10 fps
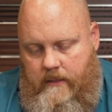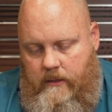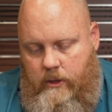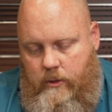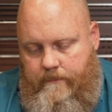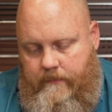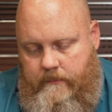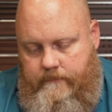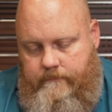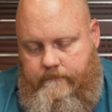a loop.
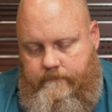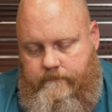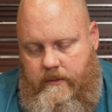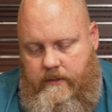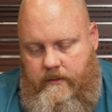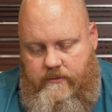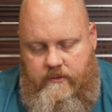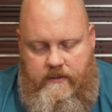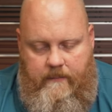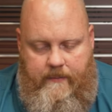You can
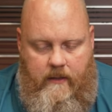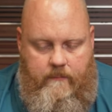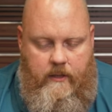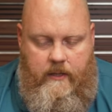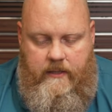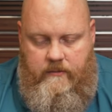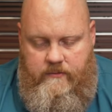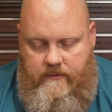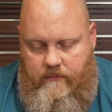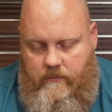also use like a Palomar knot. You can
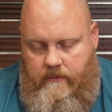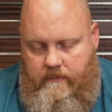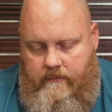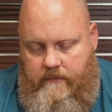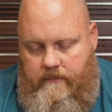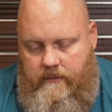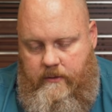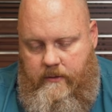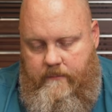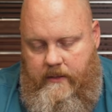use whatever you want.
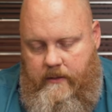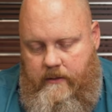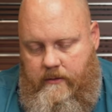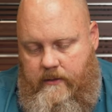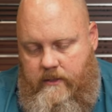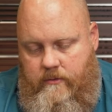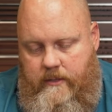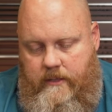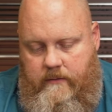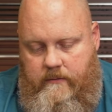And you're going to make a
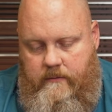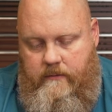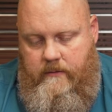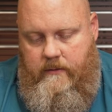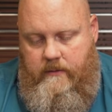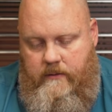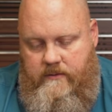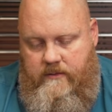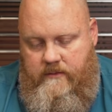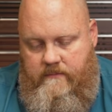uni.
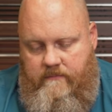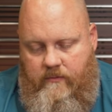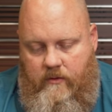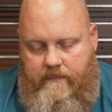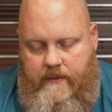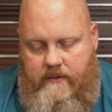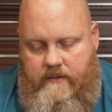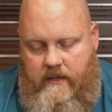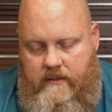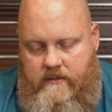This is
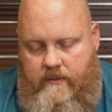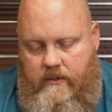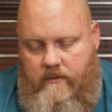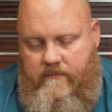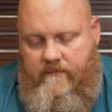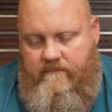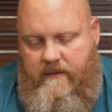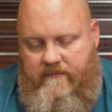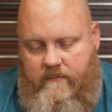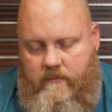30-pound test. So I'm going to go
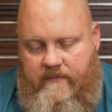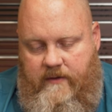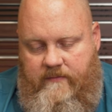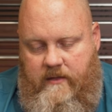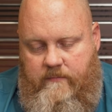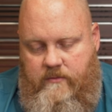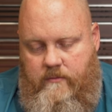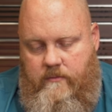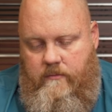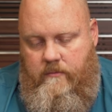about four or five times
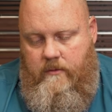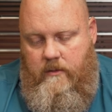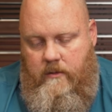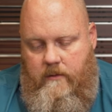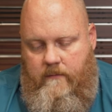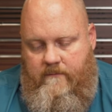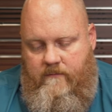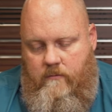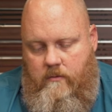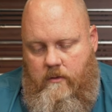through.
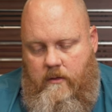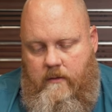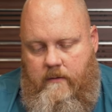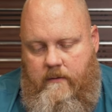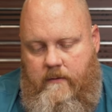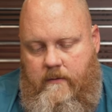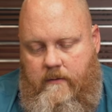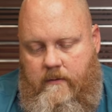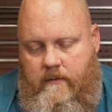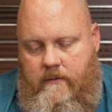Four,
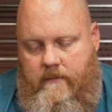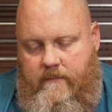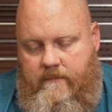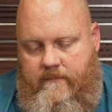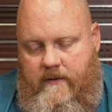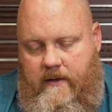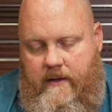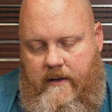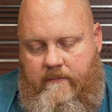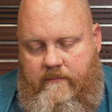
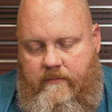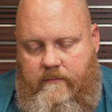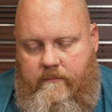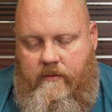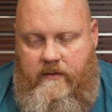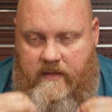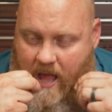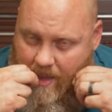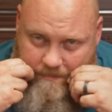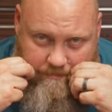five. Pull it
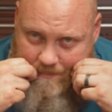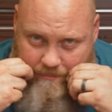down.